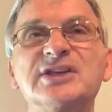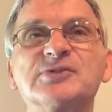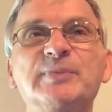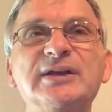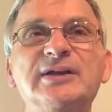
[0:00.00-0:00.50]

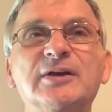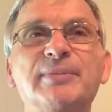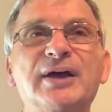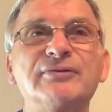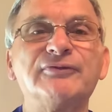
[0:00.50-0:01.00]
speak
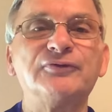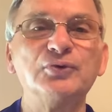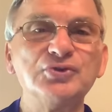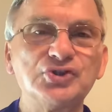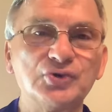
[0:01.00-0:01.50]
about
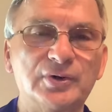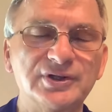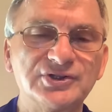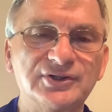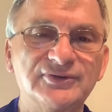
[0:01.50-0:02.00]
food
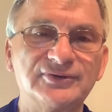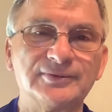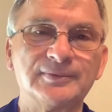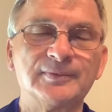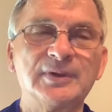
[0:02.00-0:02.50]
shortages,
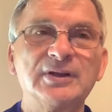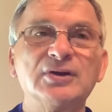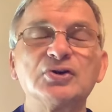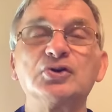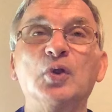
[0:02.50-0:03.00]

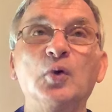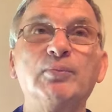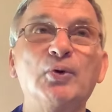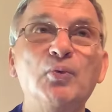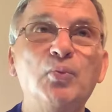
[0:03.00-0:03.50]

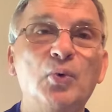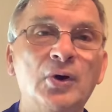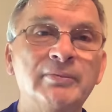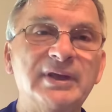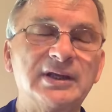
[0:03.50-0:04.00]
global
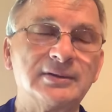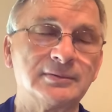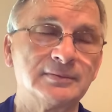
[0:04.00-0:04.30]
warming.